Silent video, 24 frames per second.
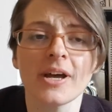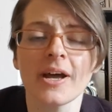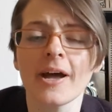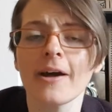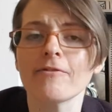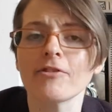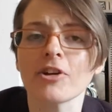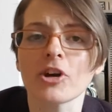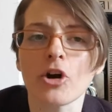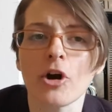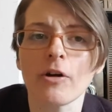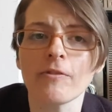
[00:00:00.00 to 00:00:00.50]

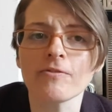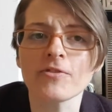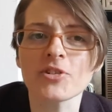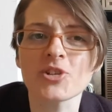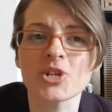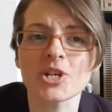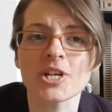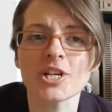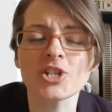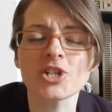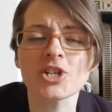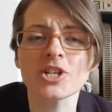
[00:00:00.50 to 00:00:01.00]
every
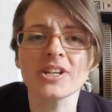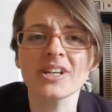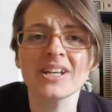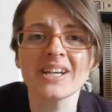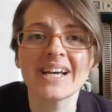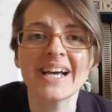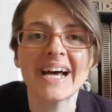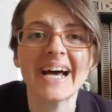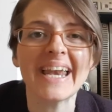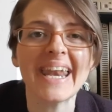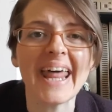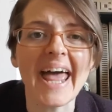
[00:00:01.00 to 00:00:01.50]
conversation,
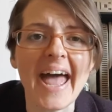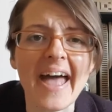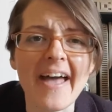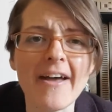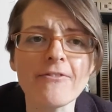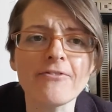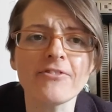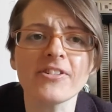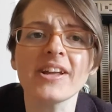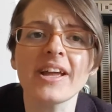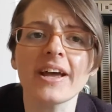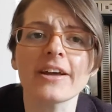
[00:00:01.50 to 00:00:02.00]
and
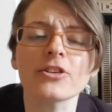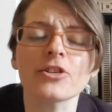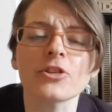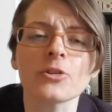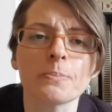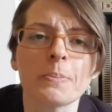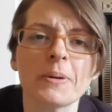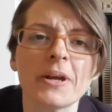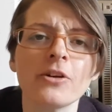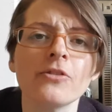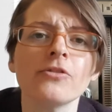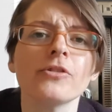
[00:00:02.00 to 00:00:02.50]
every
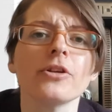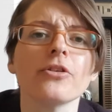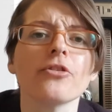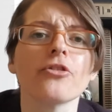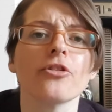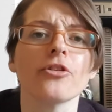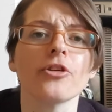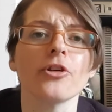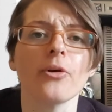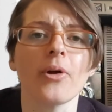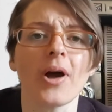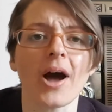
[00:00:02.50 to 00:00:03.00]
experience
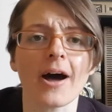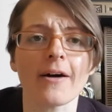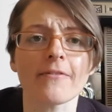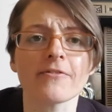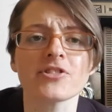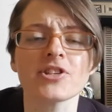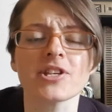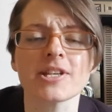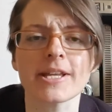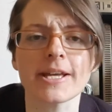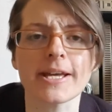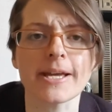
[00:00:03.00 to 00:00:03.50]
that you
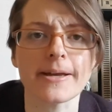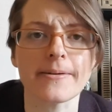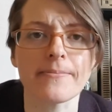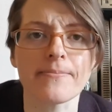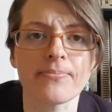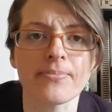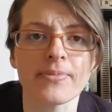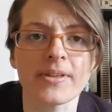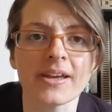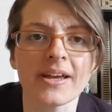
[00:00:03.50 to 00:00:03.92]
have today.